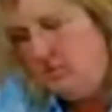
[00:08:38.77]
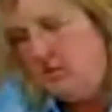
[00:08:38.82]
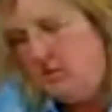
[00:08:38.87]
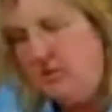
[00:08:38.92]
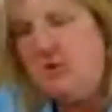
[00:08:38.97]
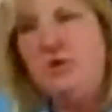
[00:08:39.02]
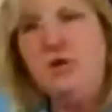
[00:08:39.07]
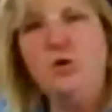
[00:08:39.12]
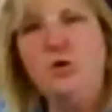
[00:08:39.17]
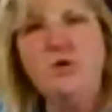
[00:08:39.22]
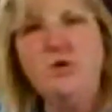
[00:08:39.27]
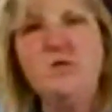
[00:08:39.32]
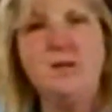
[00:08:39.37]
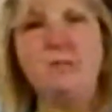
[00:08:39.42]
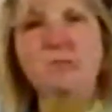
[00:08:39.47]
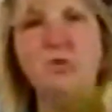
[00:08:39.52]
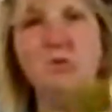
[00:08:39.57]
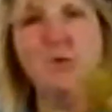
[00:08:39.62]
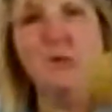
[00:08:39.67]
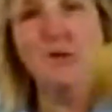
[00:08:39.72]
You'll notice
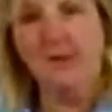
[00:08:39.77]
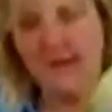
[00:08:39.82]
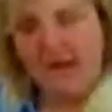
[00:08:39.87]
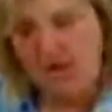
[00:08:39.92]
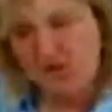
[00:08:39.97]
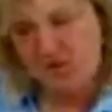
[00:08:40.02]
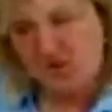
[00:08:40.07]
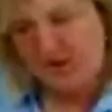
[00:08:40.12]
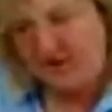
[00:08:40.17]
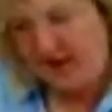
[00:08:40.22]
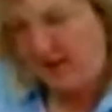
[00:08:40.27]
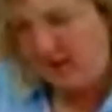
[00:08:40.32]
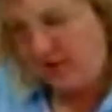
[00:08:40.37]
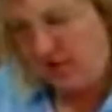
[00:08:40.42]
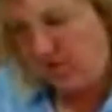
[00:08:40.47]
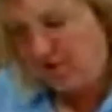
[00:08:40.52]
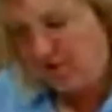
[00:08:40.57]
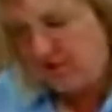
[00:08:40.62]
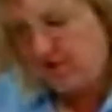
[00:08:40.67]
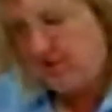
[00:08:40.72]
I'm doing leaders and
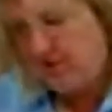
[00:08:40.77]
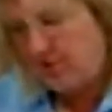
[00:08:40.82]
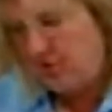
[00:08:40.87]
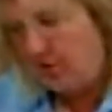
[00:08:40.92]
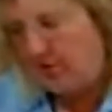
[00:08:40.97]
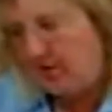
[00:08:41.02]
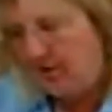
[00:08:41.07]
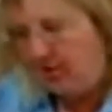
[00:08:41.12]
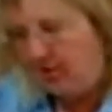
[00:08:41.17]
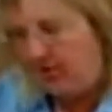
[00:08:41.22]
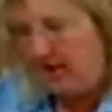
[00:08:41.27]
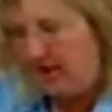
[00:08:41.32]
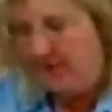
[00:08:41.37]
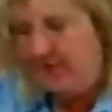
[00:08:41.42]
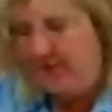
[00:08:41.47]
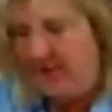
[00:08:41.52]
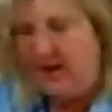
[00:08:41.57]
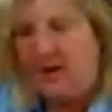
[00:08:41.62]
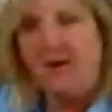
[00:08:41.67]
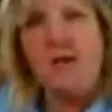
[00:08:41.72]
enders, so I don't have
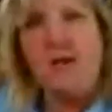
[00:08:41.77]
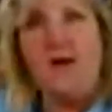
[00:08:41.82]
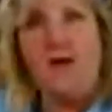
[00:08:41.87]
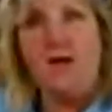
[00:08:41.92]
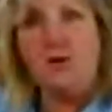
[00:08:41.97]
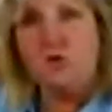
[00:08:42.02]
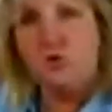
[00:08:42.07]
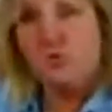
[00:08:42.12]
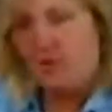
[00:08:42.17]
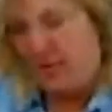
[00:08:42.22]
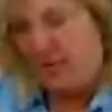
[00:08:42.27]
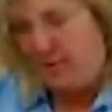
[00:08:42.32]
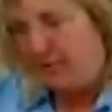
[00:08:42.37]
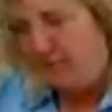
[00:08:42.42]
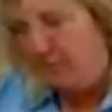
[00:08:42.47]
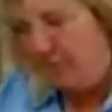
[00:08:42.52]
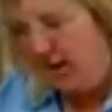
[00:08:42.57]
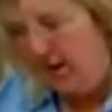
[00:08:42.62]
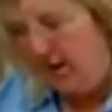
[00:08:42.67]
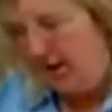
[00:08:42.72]
any extra
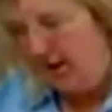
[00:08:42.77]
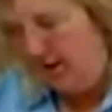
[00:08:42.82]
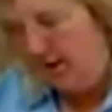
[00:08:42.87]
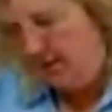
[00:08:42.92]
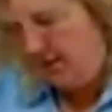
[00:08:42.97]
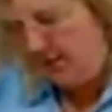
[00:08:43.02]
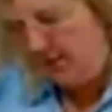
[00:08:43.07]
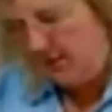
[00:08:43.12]
thread.